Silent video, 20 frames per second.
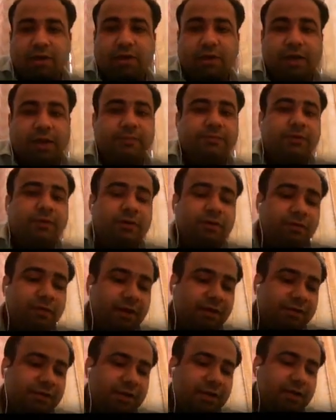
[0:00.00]
types of
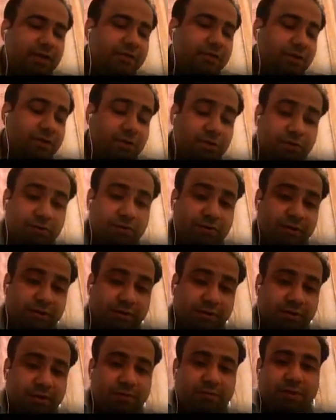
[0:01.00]
defects and discontinuities
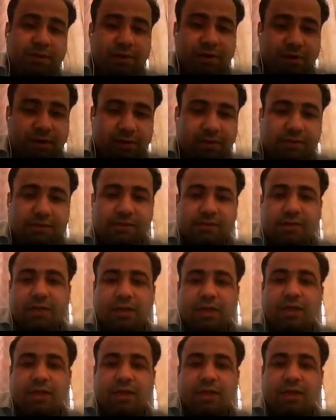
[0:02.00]
in the materials,